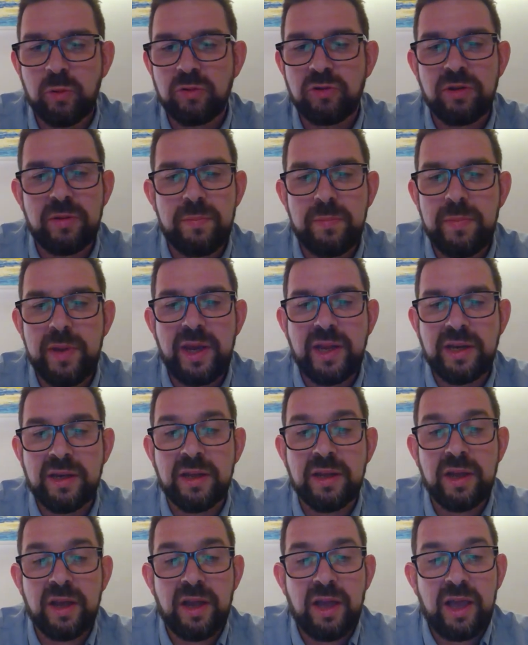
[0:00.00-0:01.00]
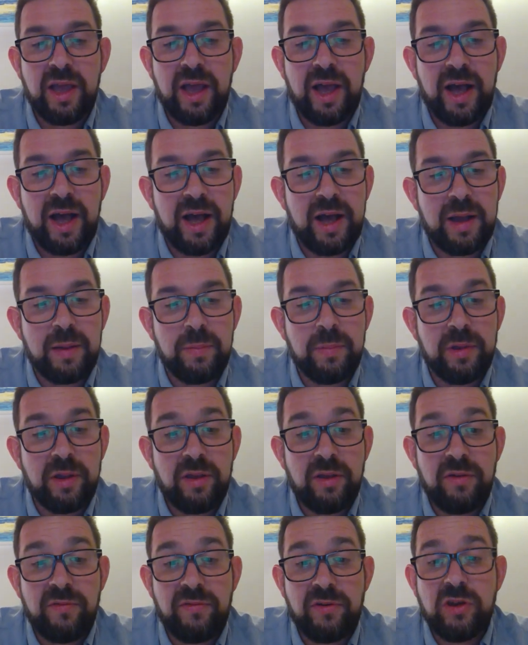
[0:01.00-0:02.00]
What does it mean um,
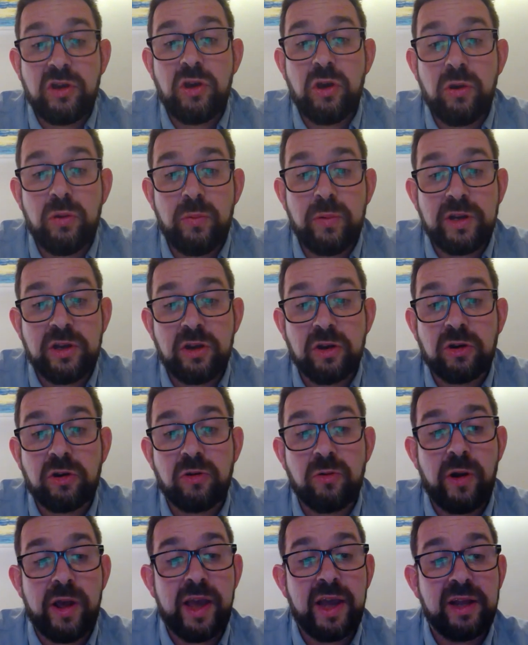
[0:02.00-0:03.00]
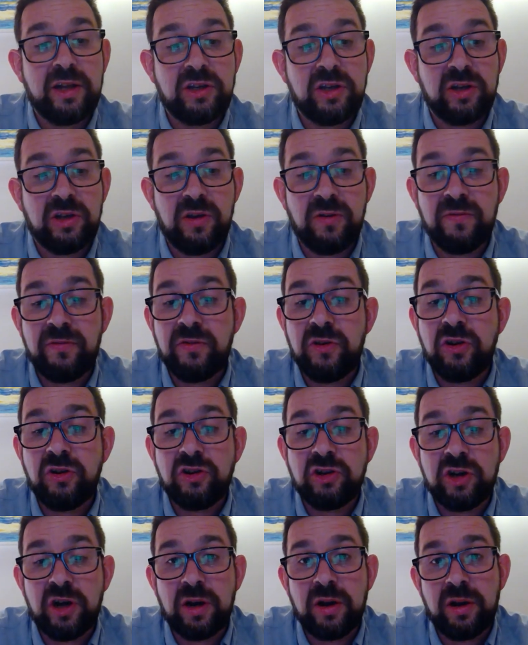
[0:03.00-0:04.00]
for you and your grades and your
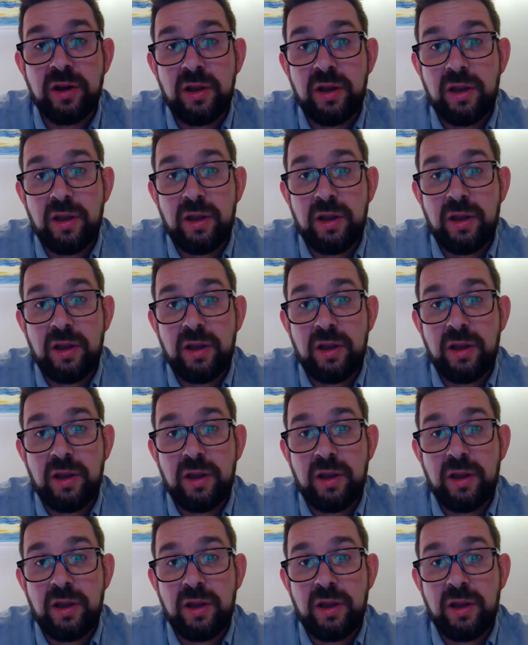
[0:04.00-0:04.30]
future.